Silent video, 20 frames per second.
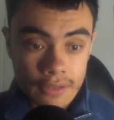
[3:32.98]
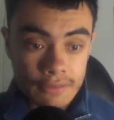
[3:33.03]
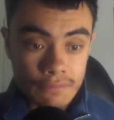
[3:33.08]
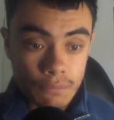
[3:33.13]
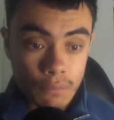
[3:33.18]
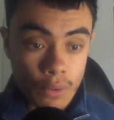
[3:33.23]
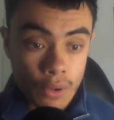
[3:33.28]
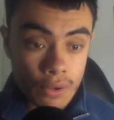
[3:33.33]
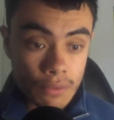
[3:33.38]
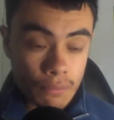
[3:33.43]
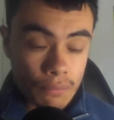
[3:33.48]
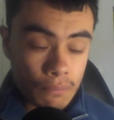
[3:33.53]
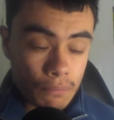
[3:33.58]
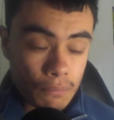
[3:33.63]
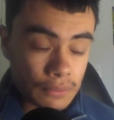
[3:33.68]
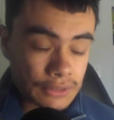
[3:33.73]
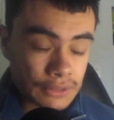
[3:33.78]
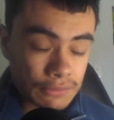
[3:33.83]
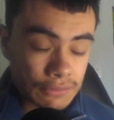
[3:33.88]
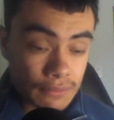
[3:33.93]

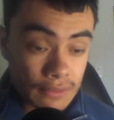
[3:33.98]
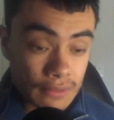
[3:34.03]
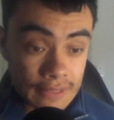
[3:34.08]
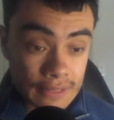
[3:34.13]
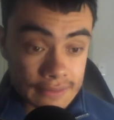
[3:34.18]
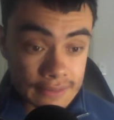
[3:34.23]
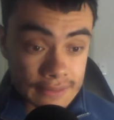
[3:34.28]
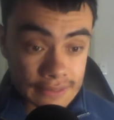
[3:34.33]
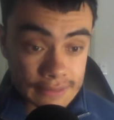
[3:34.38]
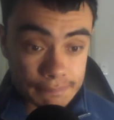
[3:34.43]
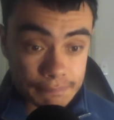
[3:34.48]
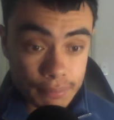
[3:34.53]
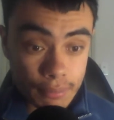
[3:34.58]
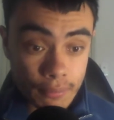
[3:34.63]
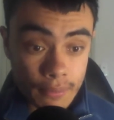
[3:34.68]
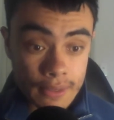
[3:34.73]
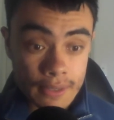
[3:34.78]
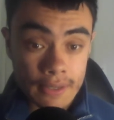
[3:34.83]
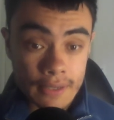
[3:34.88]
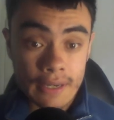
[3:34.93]
wasn't really
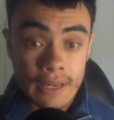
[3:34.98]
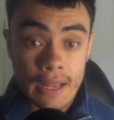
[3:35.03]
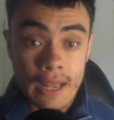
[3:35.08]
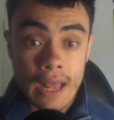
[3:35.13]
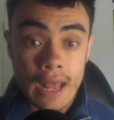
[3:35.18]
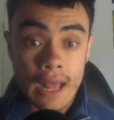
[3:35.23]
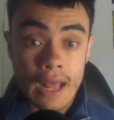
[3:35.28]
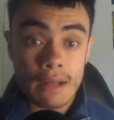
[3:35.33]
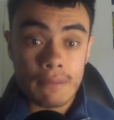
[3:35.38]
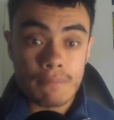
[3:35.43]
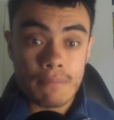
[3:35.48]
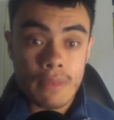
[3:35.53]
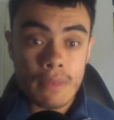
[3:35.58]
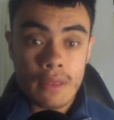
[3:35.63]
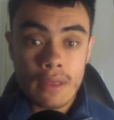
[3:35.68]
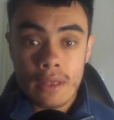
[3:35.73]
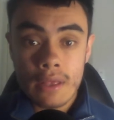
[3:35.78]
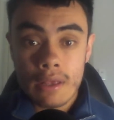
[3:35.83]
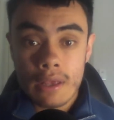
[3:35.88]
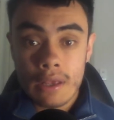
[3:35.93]
disappointing
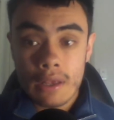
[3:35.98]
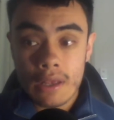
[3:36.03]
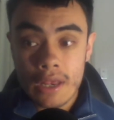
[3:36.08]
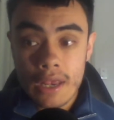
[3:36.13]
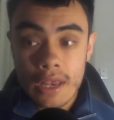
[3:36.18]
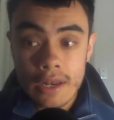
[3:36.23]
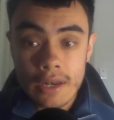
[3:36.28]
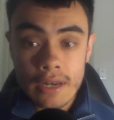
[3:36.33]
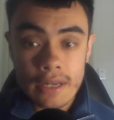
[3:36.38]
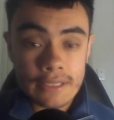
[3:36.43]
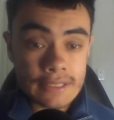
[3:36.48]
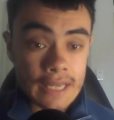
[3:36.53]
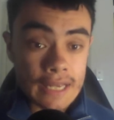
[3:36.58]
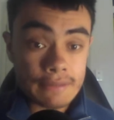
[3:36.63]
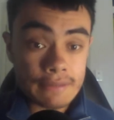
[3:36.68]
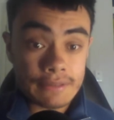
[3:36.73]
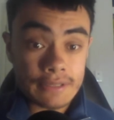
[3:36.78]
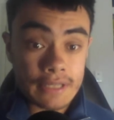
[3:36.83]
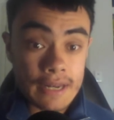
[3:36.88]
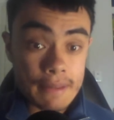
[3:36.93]
in his
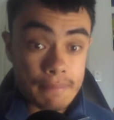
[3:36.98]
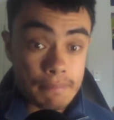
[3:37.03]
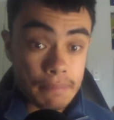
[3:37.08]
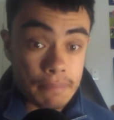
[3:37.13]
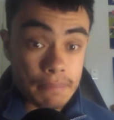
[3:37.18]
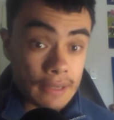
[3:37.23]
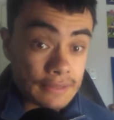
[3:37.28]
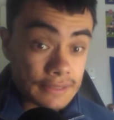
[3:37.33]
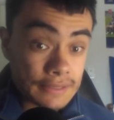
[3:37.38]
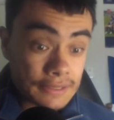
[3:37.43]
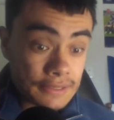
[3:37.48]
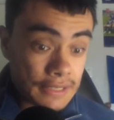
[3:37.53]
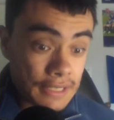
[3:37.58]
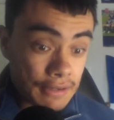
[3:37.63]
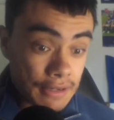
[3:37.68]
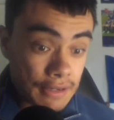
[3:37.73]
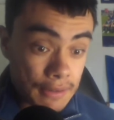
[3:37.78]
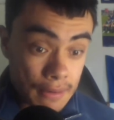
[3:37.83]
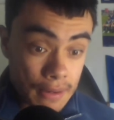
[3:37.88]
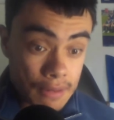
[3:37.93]
games that he played this
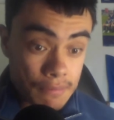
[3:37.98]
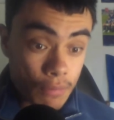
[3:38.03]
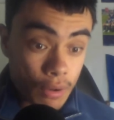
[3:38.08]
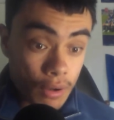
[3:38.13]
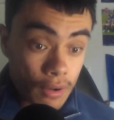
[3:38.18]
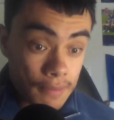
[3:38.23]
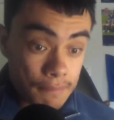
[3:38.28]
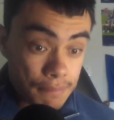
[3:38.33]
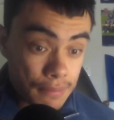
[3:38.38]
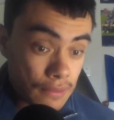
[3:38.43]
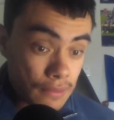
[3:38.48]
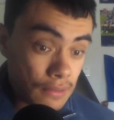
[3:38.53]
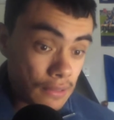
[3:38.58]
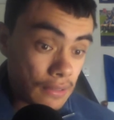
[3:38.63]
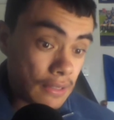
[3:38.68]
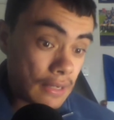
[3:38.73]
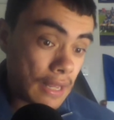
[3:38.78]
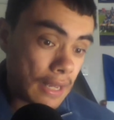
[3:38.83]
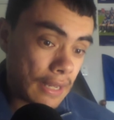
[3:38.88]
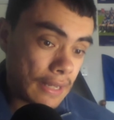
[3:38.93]
year, in my
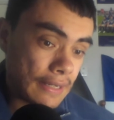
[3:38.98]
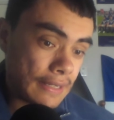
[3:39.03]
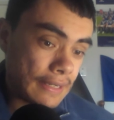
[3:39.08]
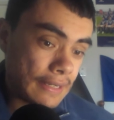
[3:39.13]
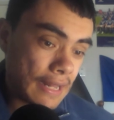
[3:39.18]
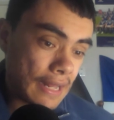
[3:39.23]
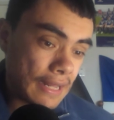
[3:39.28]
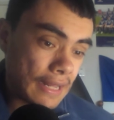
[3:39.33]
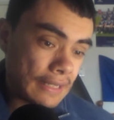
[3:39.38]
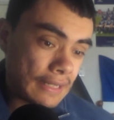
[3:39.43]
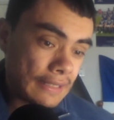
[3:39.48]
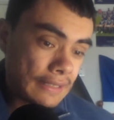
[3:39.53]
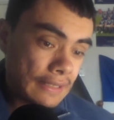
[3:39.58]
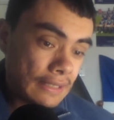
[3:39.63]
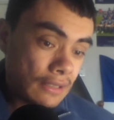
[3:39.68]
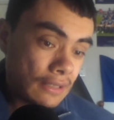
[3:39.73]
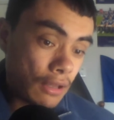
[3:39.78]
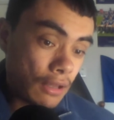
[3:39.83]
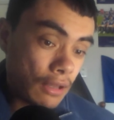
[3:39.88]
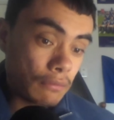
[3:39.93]
opinion. And
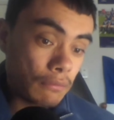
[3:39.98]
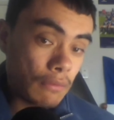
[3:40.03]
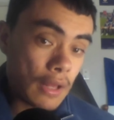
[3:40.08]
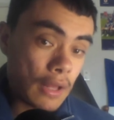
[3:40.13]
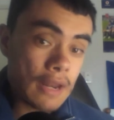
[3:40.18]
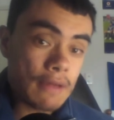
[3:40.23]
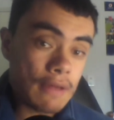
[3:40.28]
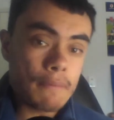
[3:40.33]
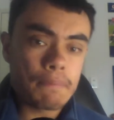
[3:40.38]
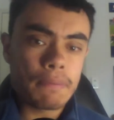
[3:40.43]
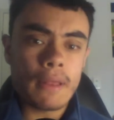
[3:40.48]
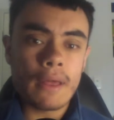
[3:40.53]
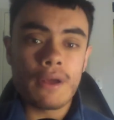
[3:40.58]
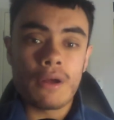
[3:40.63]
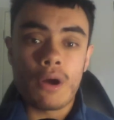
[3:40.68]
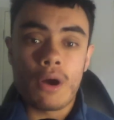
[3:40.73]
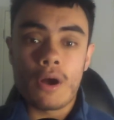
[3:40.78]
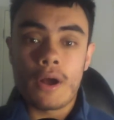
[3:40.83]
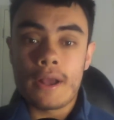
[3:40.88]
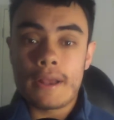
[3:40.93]
look, another player
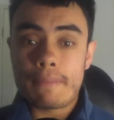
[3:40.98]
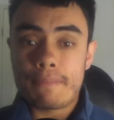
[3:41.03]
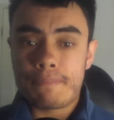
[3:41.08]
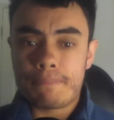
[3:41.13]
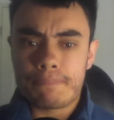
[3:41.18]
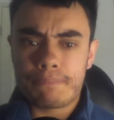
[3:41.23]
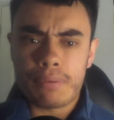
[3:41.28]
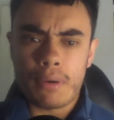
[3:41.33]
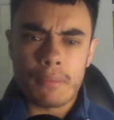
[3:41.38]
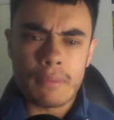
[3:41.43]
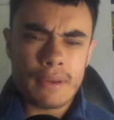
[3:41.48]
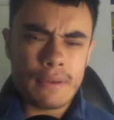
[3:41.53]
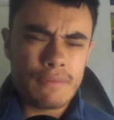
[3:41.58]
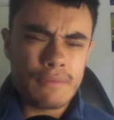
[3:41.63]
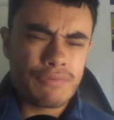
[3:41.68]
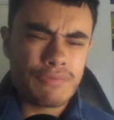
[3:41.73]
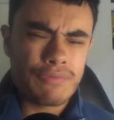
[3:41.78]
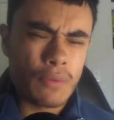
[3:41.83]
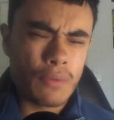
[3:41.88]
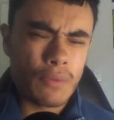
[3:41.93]
I probably
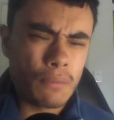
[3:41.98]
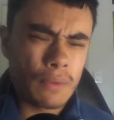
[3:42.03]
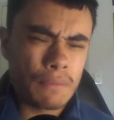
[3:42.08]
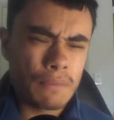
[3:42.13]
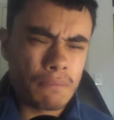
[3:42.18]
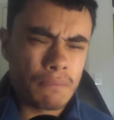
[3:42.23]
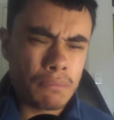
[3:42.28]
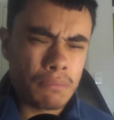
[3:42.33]
thought would